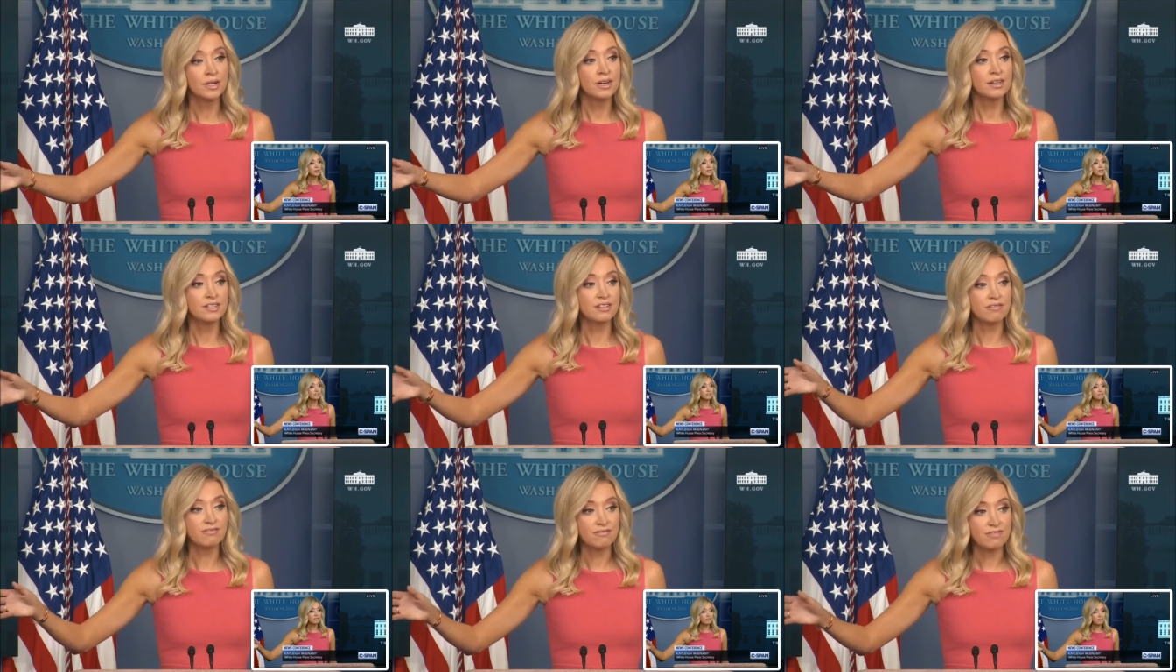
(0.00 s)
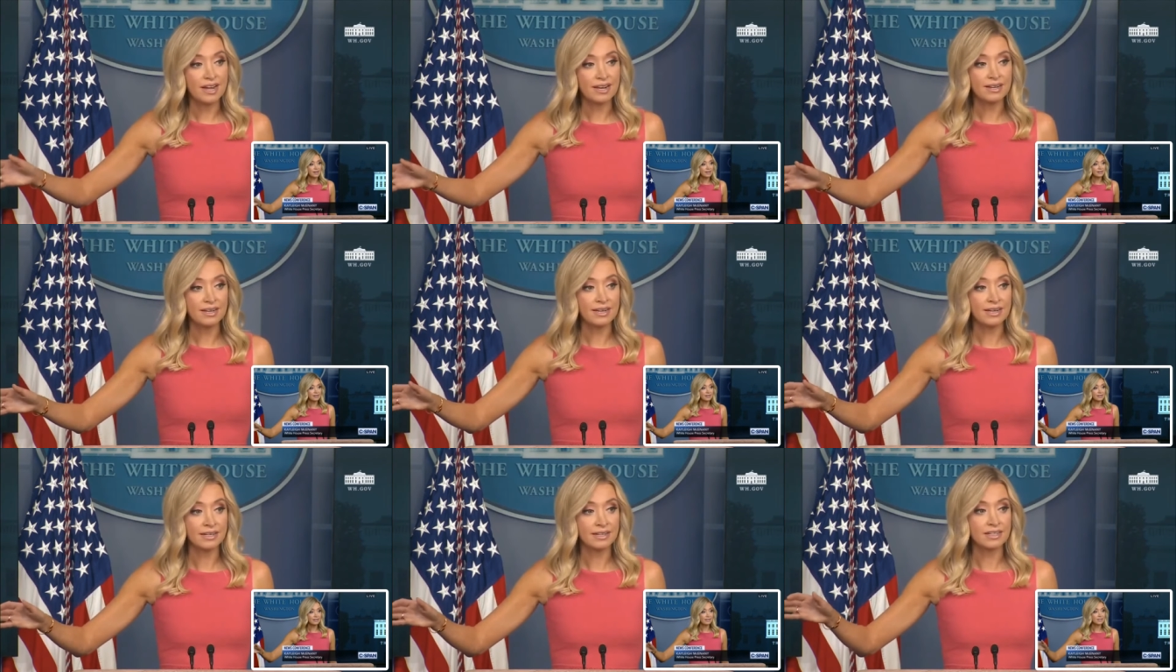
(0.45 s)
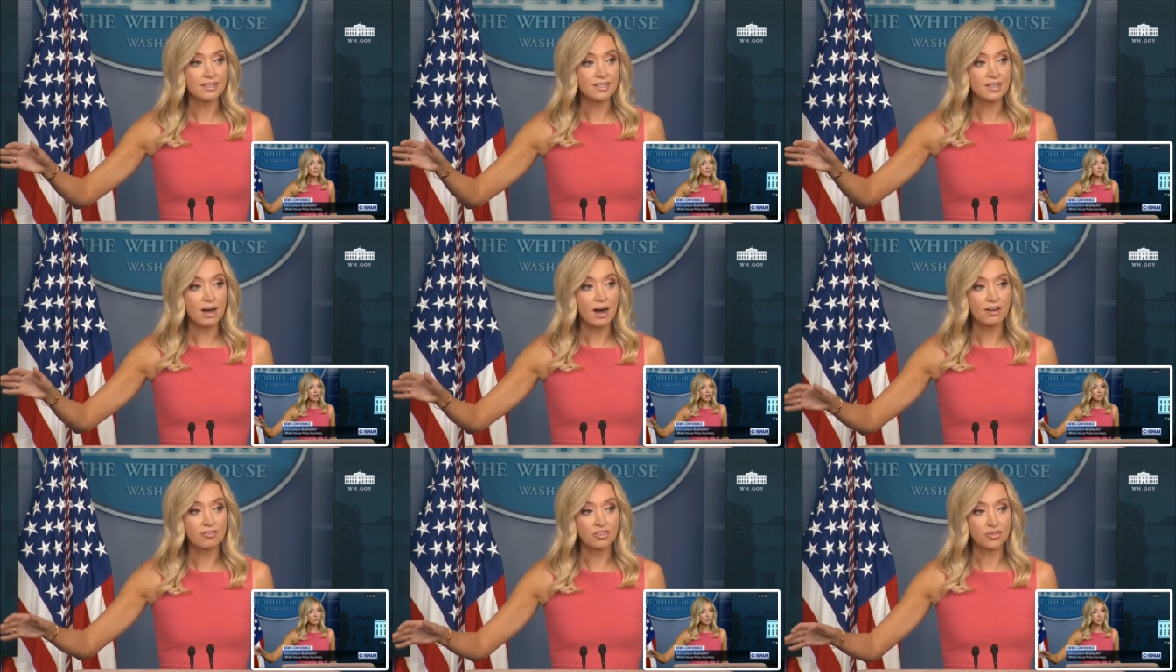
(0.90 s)
defending this
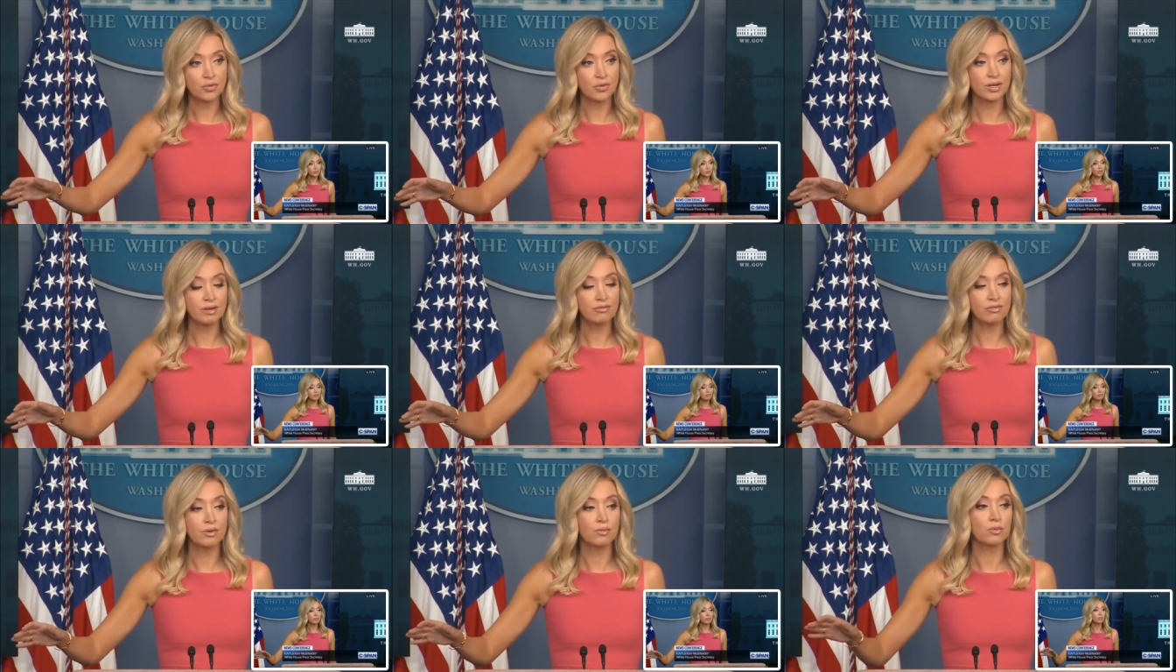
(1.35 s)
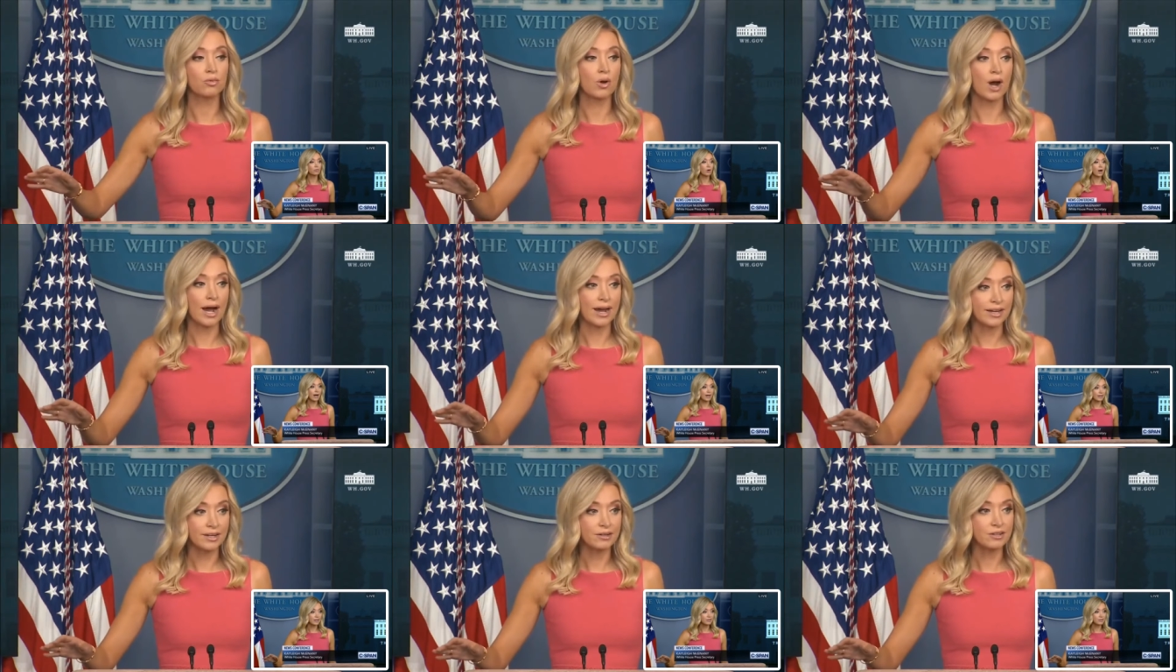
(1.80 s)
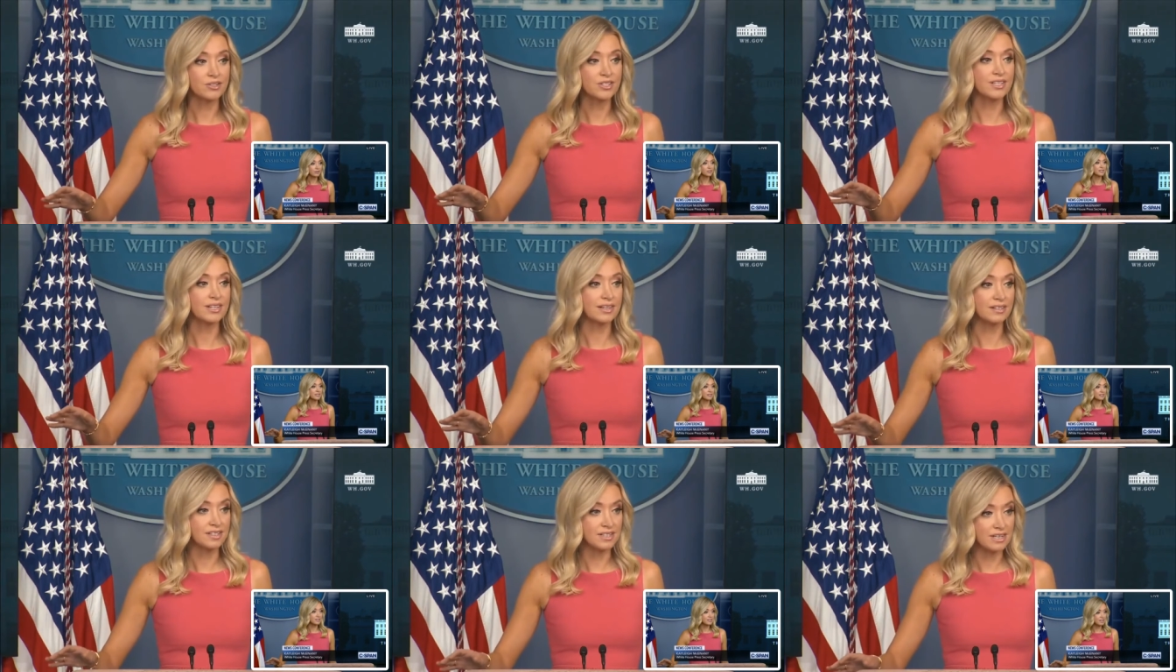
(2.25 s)
country from rioters and
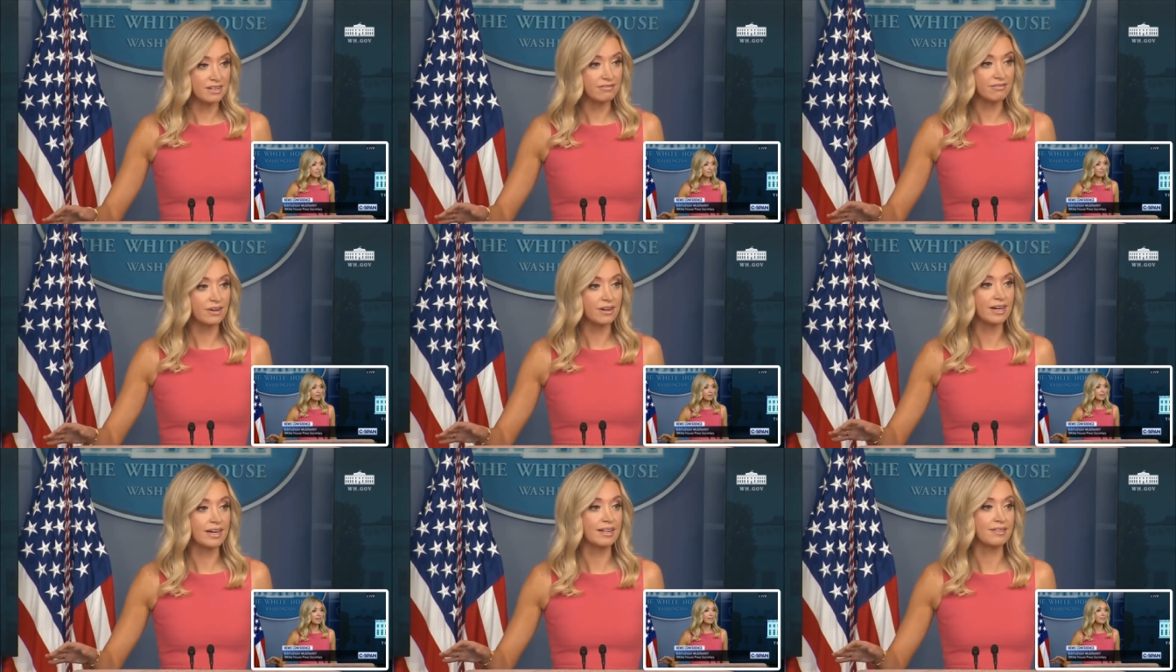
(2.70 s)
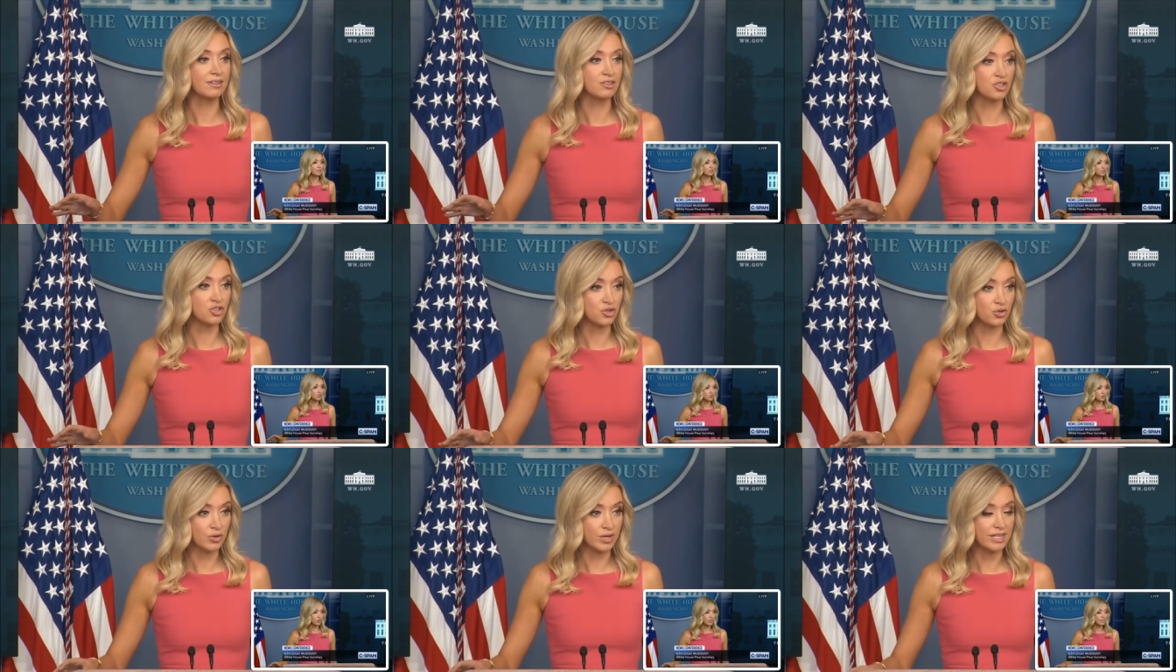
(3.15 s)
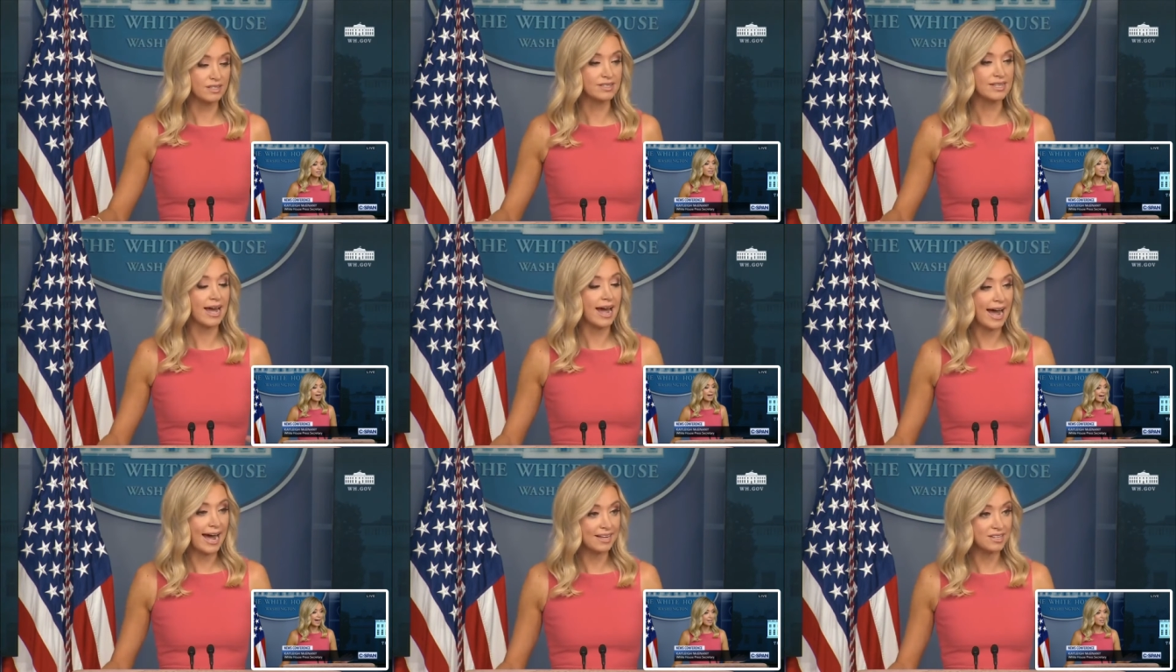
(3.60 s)
Antifa in the streets,
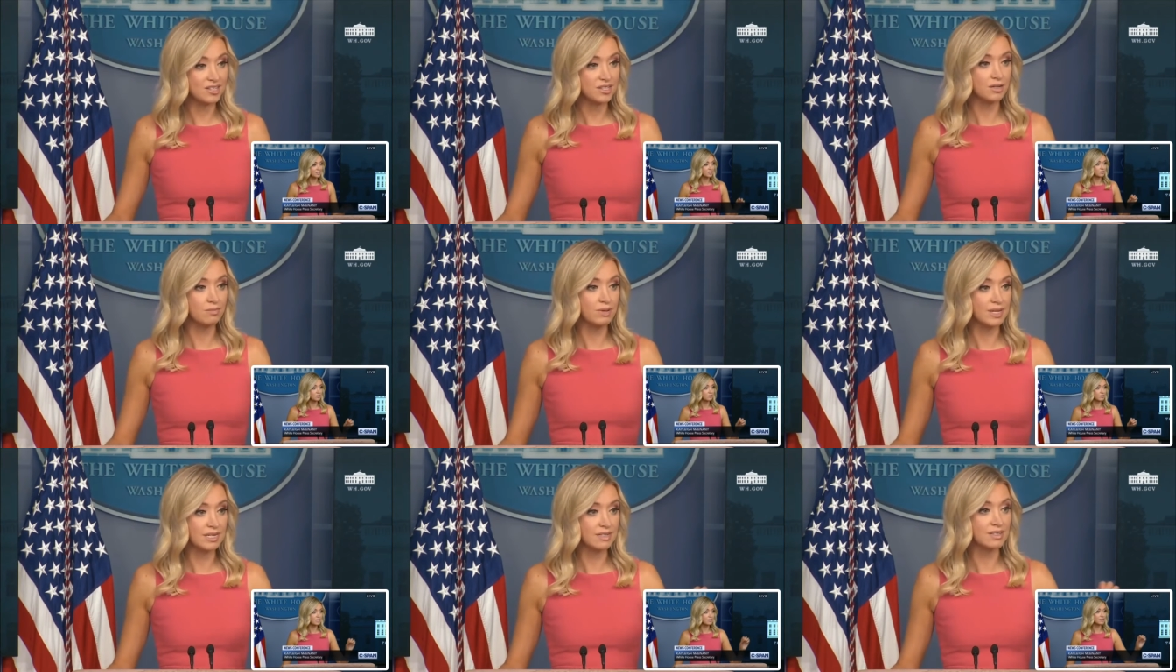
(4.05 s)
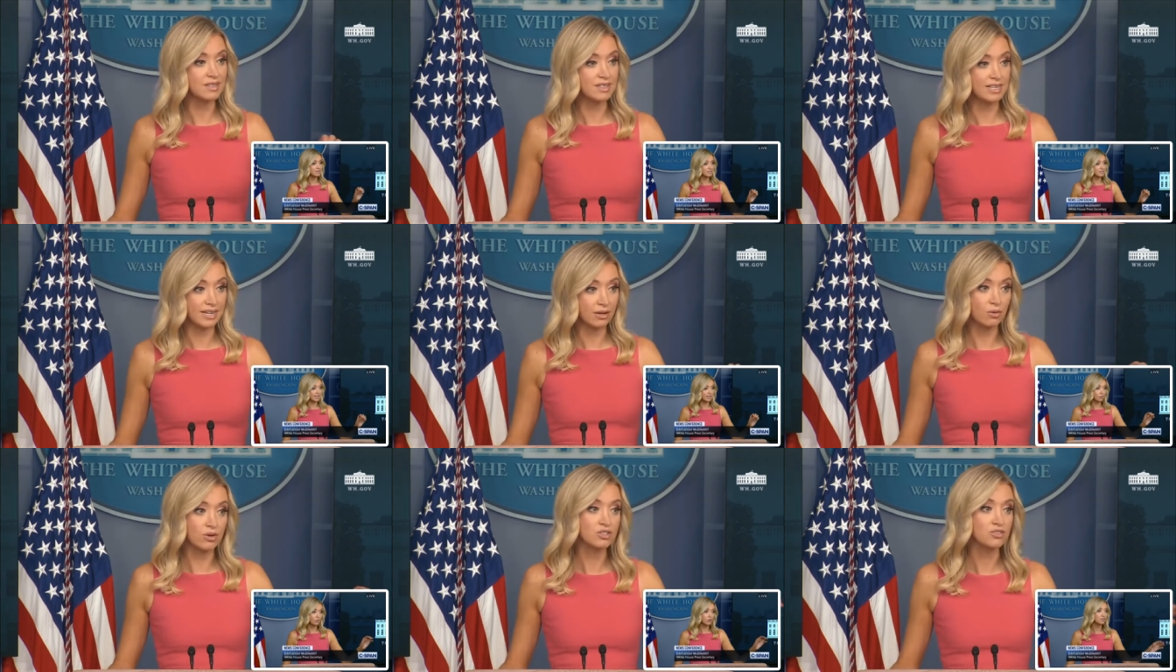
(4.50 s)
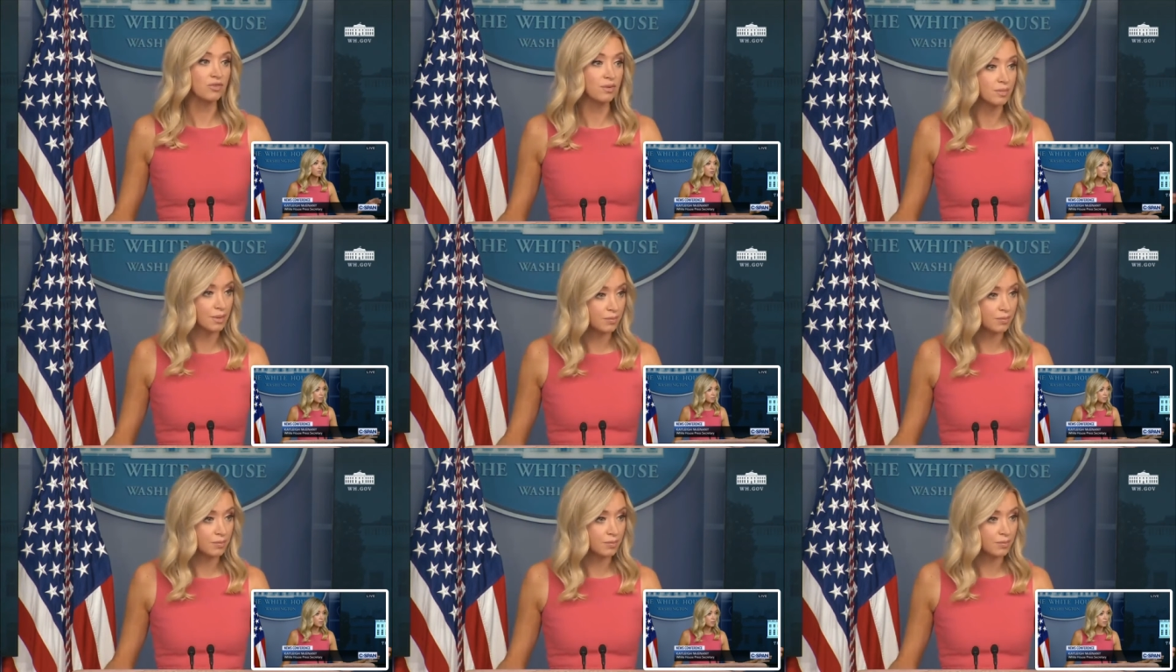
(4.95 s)
as to be distinguished from the